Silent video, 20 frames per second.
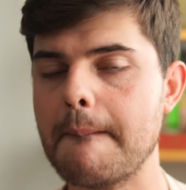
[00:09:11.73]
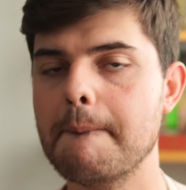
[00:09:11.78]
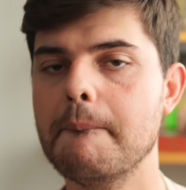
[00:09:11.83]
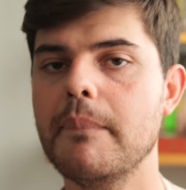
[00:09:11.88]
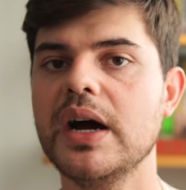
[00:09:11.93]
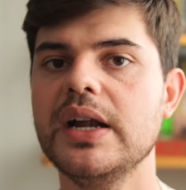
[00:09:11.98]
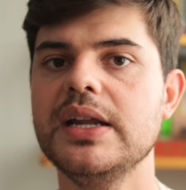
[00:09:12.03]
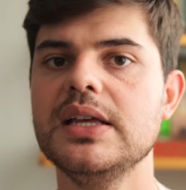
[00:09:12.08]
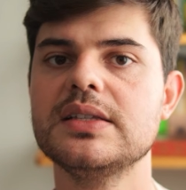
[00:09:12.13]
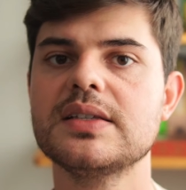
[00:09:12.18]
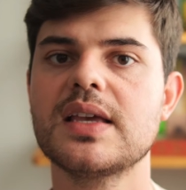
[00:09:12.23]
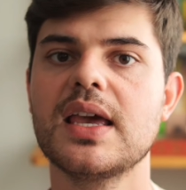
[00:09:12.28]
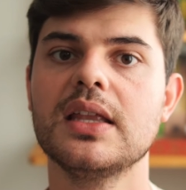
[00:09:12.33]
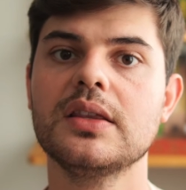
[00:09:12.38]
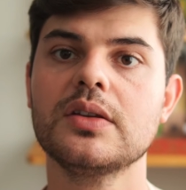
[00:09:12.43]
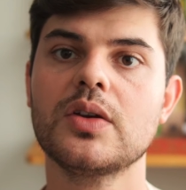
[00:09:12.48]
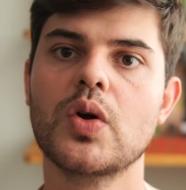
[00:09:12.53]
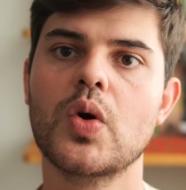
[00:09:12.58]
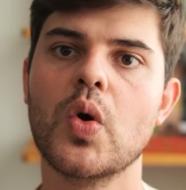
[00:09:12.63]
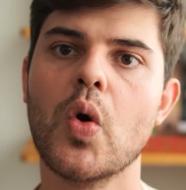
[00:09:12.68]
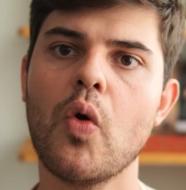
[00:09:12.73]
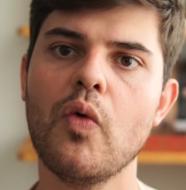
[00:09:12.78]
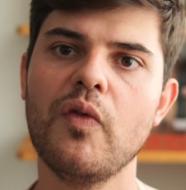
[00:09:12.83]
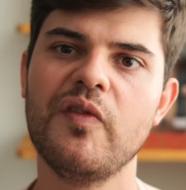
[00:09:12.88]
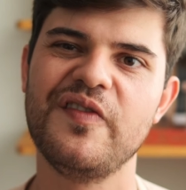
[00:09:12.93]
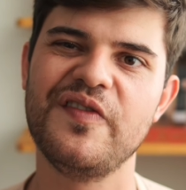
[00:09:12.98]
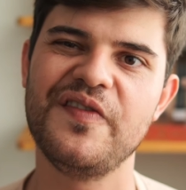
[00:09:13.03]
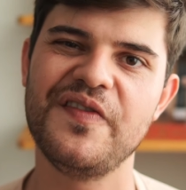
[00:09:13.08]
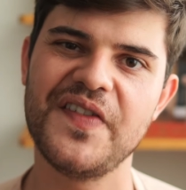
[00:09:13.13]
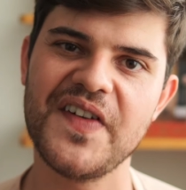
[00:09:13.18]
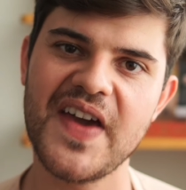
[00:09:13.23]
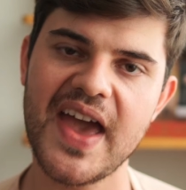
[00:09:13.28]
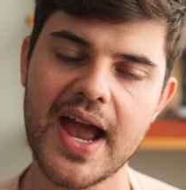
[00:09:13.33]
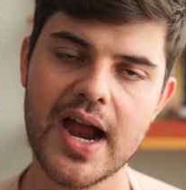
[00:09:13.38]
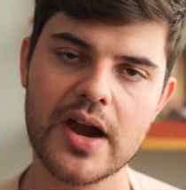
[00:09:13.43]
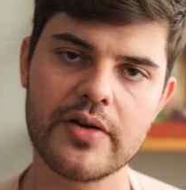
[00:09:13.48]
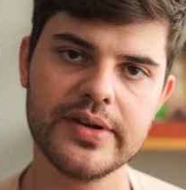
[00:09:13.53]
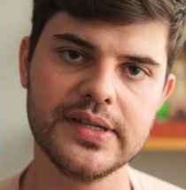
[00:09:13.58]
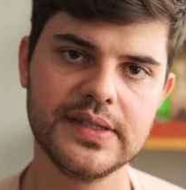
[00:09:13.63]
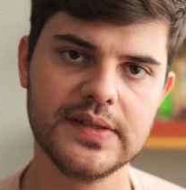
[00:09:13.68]
but it can go
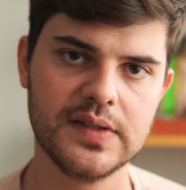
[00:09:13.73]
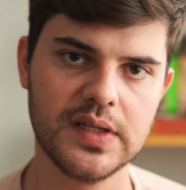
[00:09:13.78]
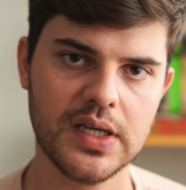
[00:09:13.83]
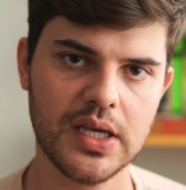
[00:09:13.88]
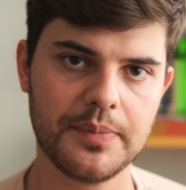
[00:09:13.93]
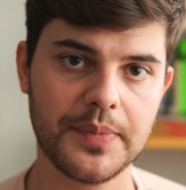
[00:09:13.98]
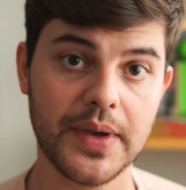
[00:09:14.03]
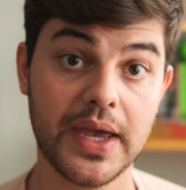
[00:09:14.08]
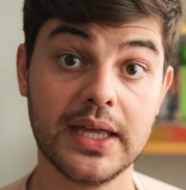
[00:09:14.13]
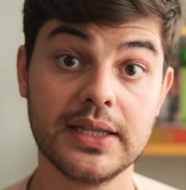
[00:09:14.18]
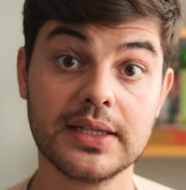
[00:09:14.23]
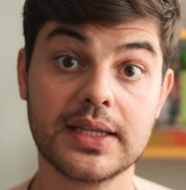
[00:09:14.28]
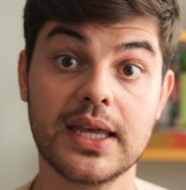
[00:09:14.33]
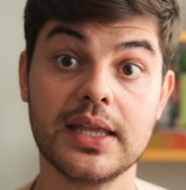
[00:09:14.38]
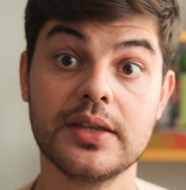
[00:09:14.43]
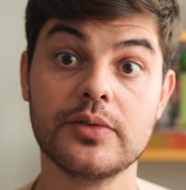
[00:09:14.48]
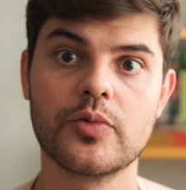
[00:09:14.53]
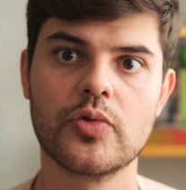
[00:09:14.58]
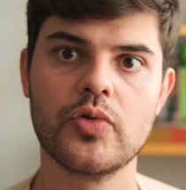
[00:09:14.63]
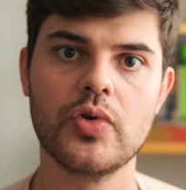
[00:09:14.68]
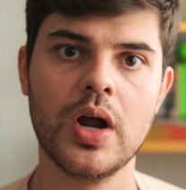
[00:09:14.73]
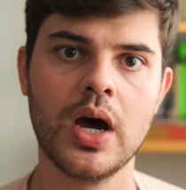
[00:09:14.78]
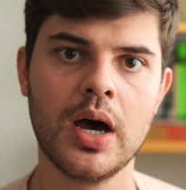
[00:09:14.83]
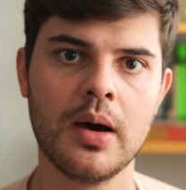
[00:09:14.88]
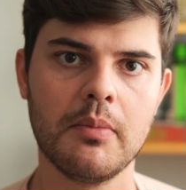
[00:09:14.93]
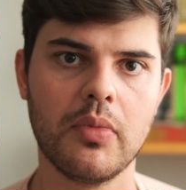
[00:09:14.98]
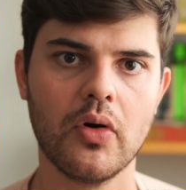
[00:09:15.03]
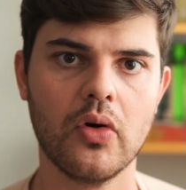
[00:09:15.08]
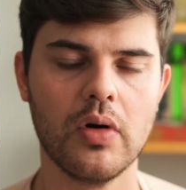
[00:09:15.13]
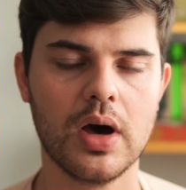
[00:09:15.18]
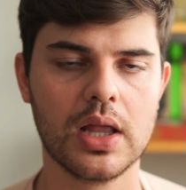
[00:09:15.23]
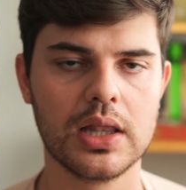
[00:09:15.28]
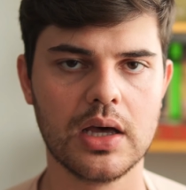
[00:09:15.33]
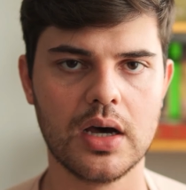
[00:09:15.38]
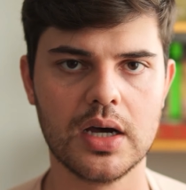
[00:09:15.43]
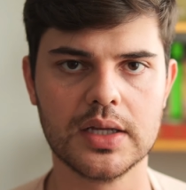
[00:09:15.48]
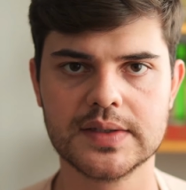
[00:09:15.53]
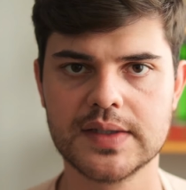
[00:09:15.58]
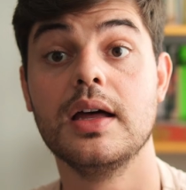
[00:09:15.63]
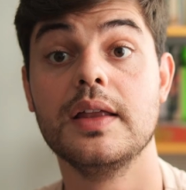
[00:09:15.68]
very deep and can rumble a
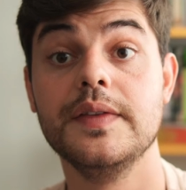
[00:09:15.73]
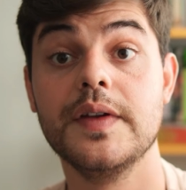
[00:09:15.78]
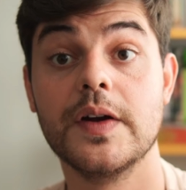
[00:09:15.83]
lot.